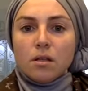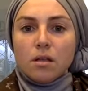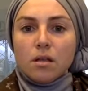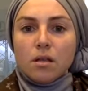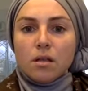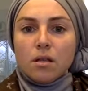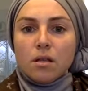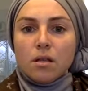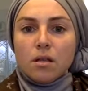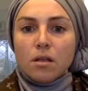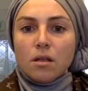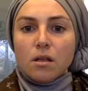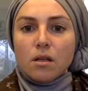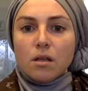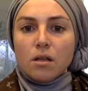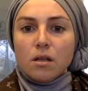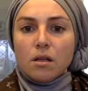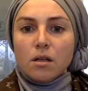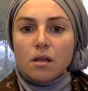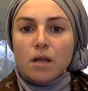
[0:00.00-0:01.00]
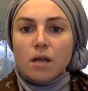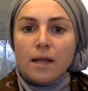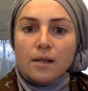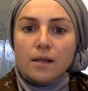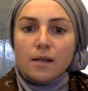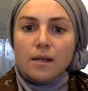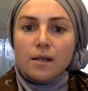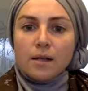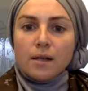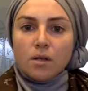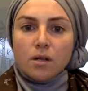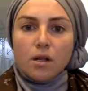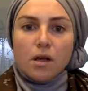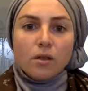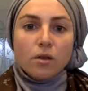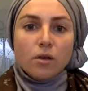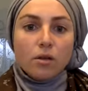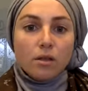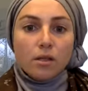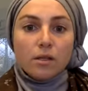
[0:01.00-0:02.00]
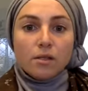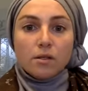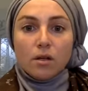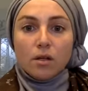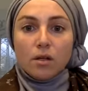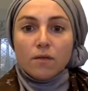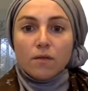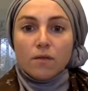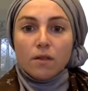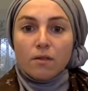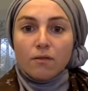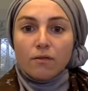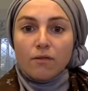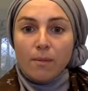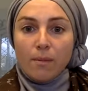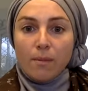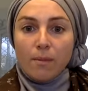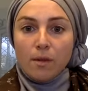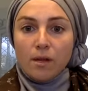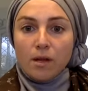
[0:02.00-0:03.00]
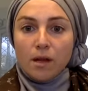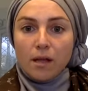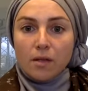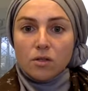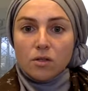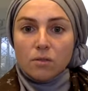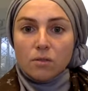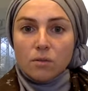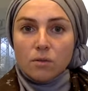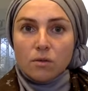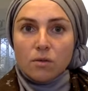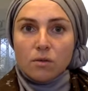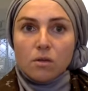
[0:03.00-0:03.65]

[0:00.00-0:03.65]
uh, attribute and other things are given the feminine attribute.